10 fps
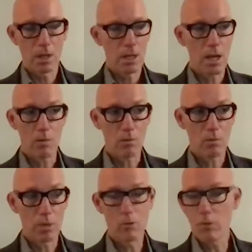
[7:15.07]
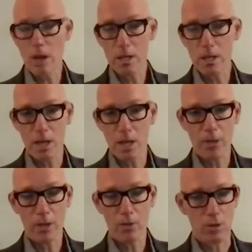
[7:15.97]
Now, we could raise South
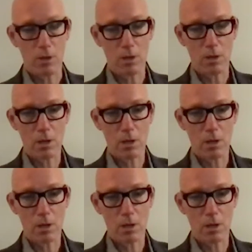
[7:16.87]
Asia,